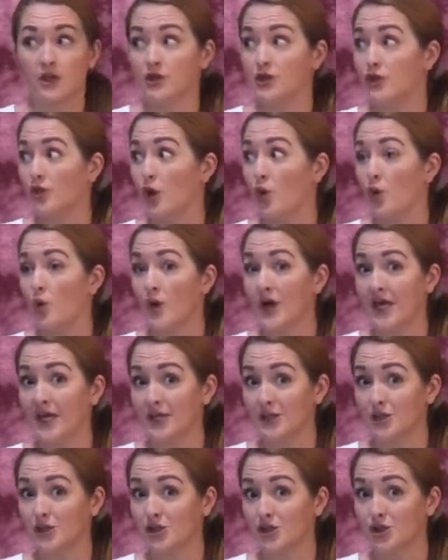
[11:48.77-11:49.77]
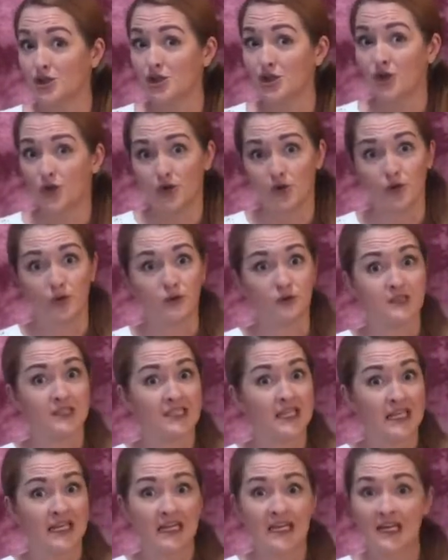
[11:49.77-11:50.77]
The witch, who
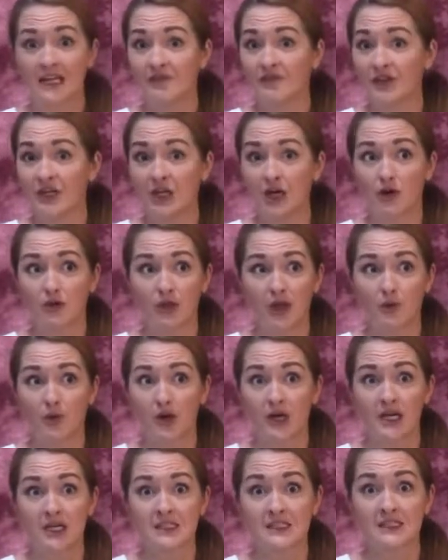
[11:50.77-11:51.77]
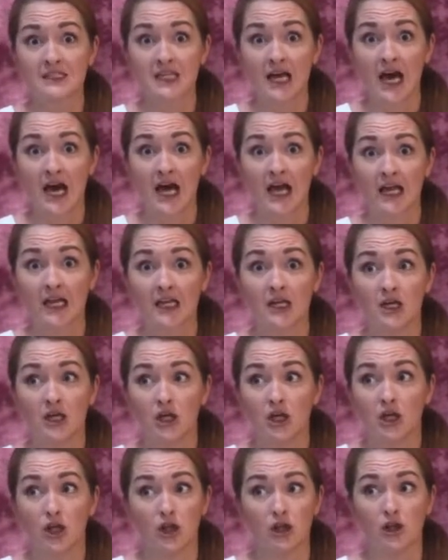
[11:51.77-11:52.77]
didn't even know they were inside,
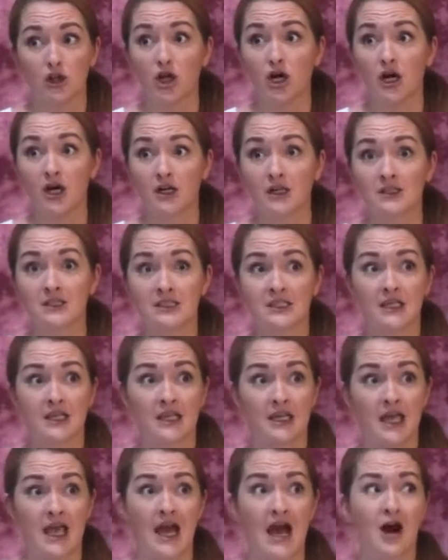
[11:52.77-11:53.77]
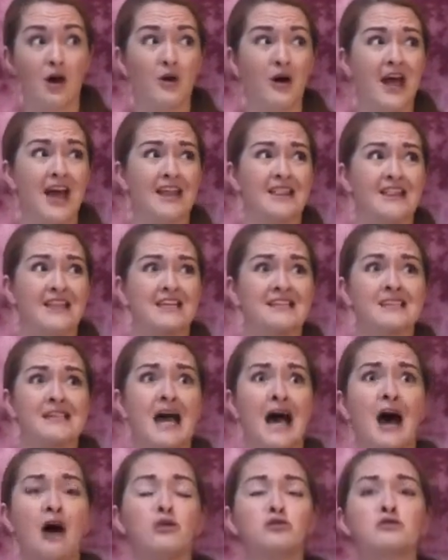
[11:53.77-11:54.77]
looked now at this
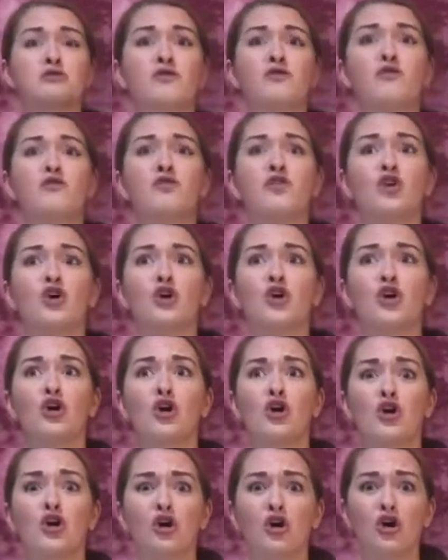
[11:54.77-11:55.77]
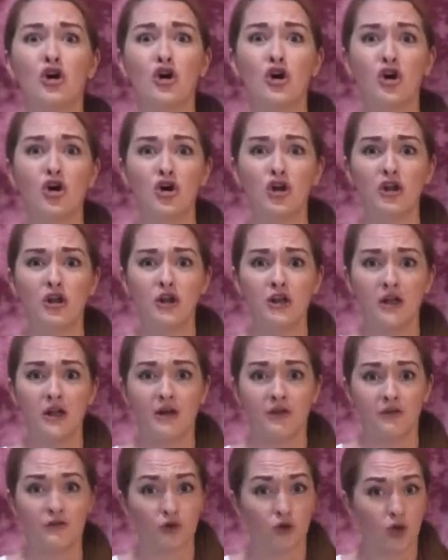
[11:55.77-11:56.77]
house full
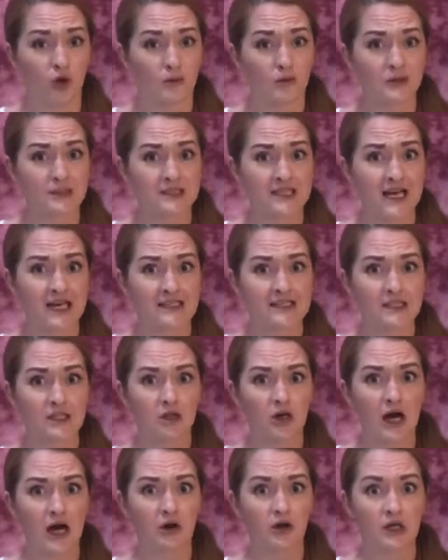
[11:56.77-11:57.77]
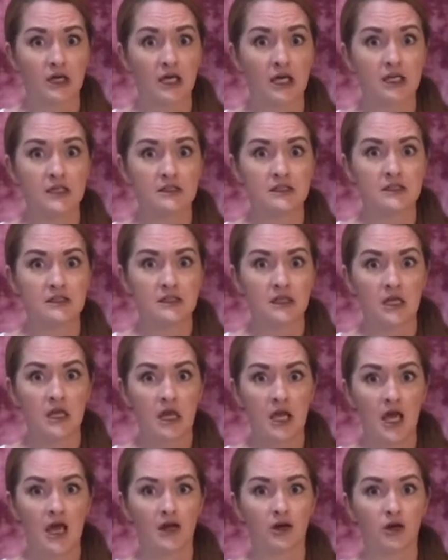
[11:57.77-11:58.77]
of normal-sized little owl kids,
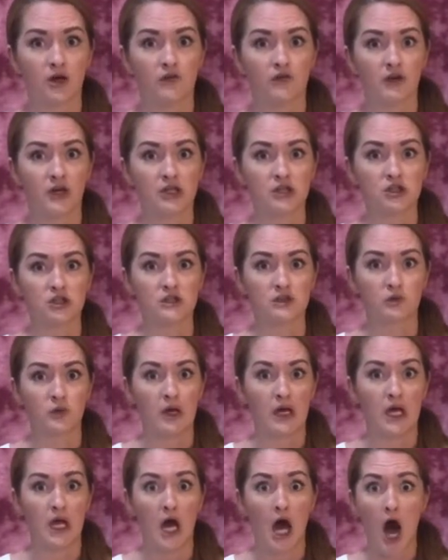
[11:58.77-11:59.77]
and her face just went,